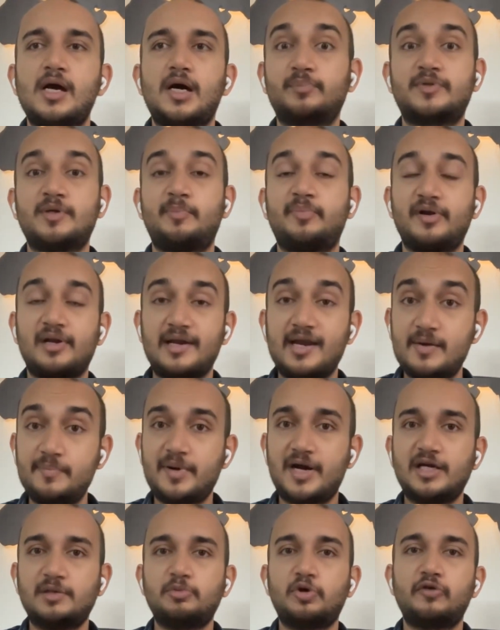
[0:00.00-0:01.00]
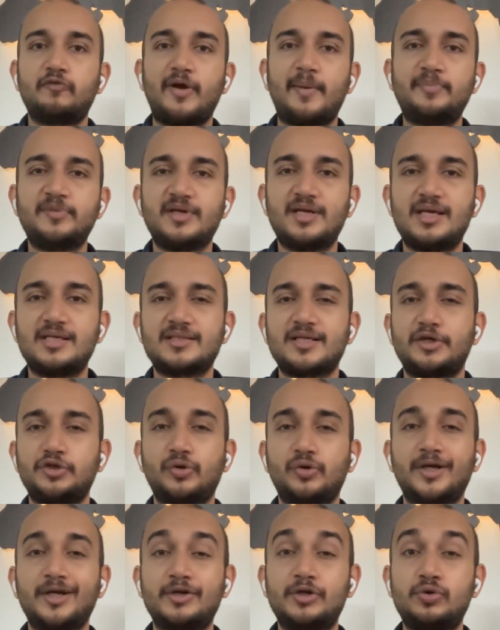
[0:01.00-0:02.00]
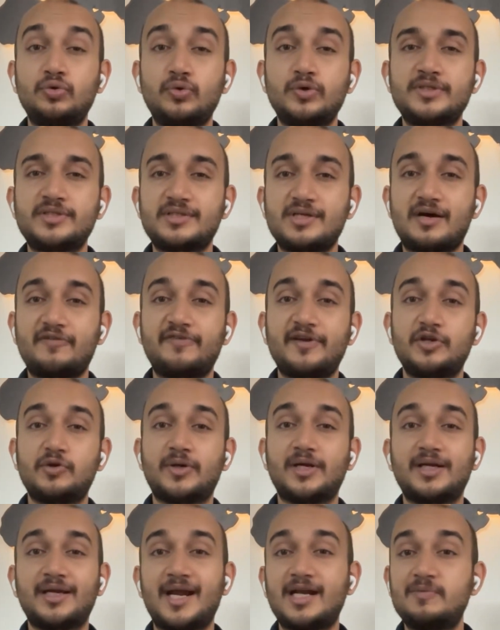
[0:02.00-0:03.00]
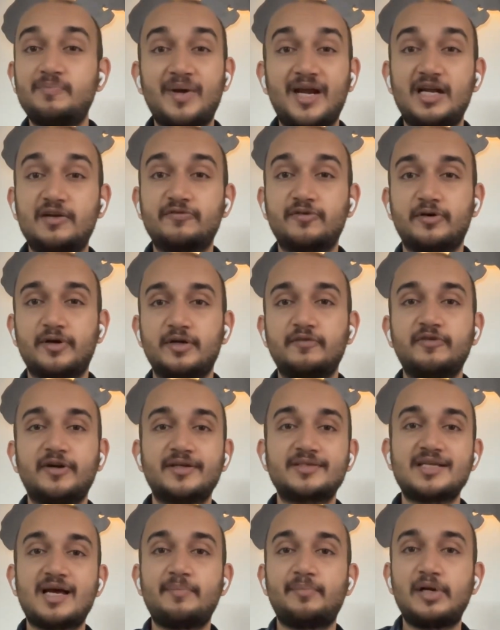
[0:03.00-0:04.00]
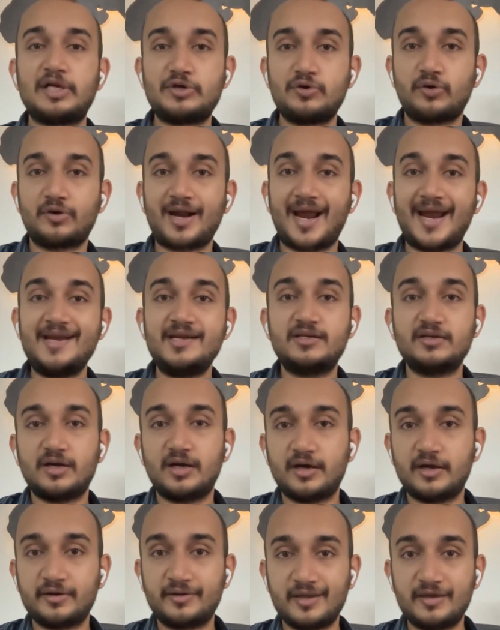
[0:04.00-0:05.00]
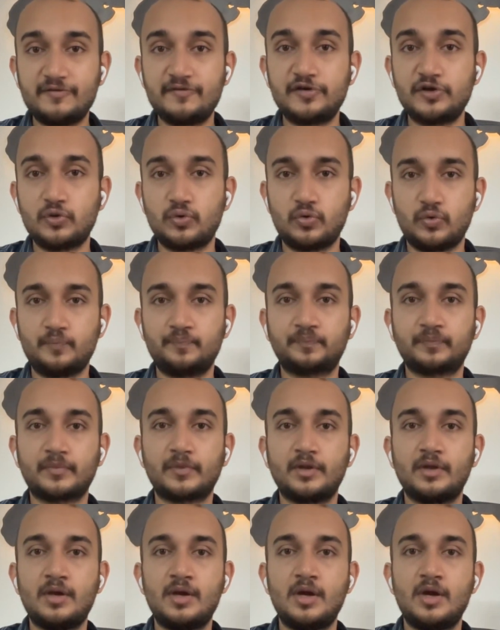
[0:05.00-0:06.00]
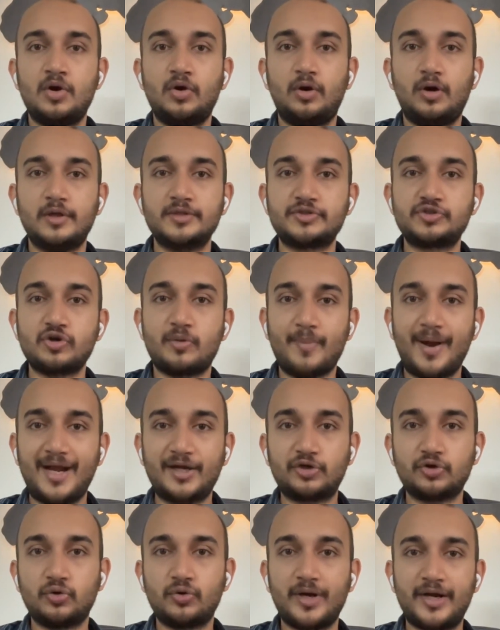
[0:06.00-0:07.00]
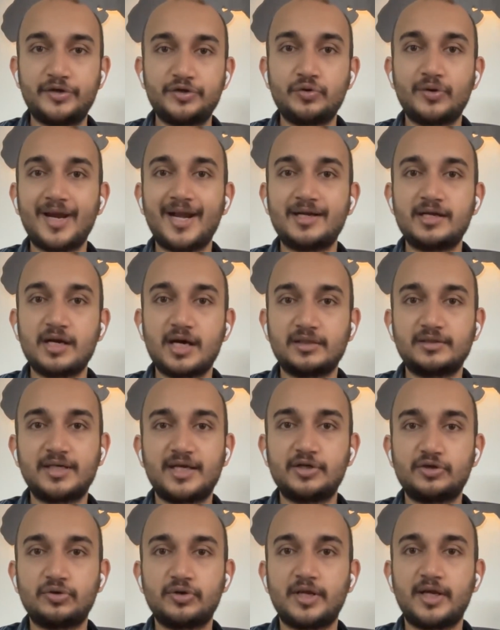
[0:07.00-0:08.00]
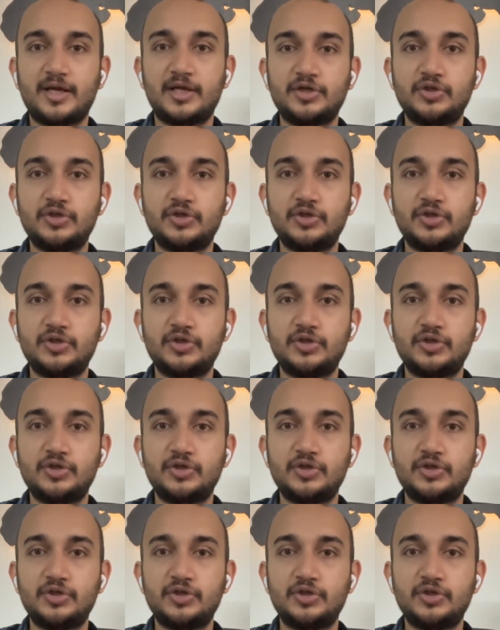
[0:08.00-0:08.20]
The brilliant part about Web3 is that you can do stuff and you can get paid for it. For example, you write a review on Zomato and you get nothing today.